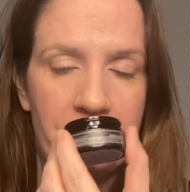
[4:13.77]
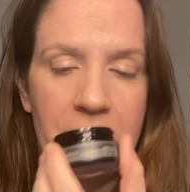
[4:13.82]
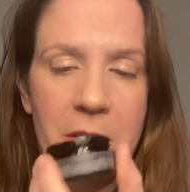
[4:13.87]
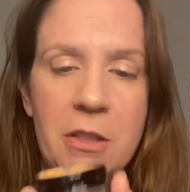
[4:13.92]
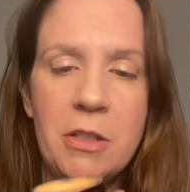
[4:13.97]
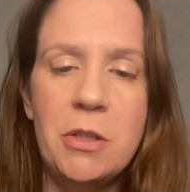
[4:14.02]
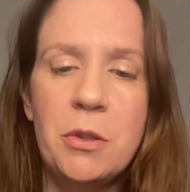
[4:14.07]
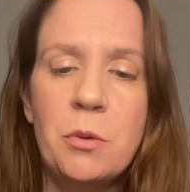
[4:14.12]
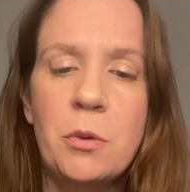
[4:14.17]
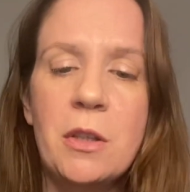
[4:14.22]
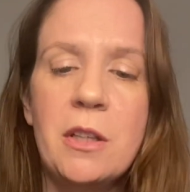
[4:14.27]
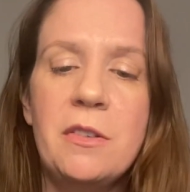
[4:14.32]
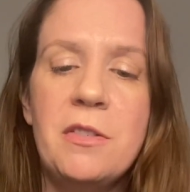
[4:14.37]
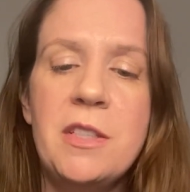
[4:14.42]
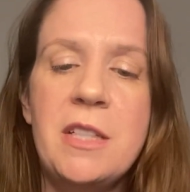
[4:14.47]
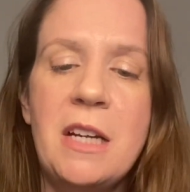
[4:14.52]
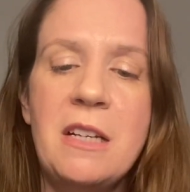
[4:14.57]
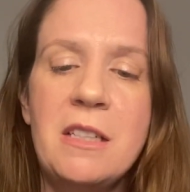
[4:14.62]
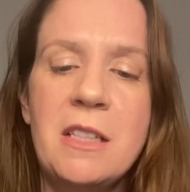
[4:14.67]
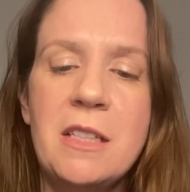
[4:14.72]
sort of
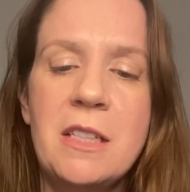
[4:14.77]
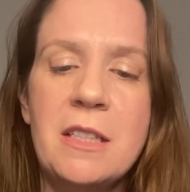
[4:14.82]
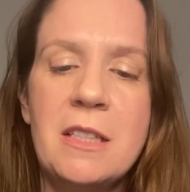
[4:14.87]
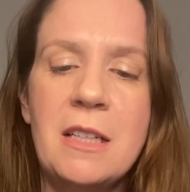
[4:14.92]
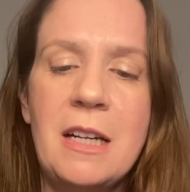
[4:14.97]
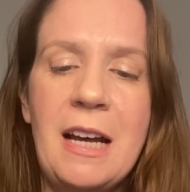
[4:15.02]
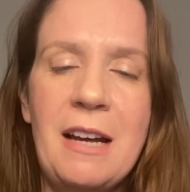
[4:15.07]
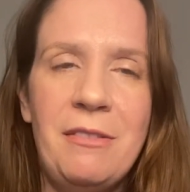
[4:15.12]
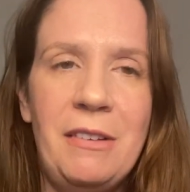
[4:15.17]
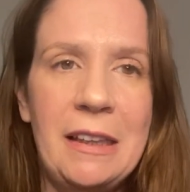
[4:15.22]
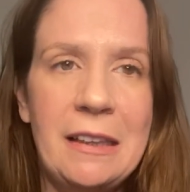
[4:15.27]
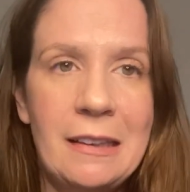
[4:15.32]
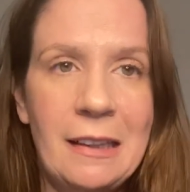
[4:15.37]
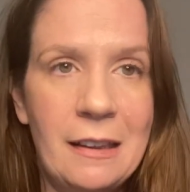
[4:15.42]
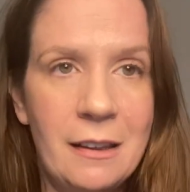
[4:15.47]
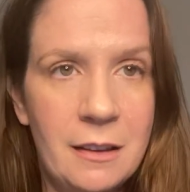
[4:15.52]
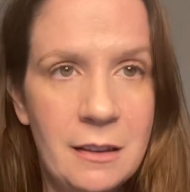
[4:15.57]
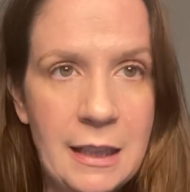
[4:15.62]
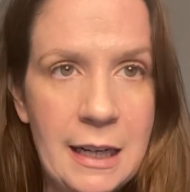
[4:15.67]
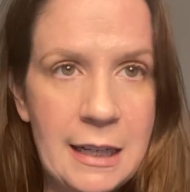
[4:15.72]
scent. It doesn't have like that
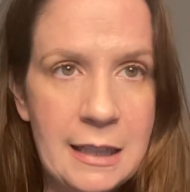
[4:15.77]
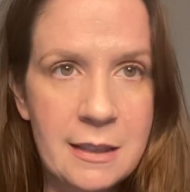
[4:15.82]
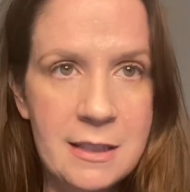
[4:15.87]
clay.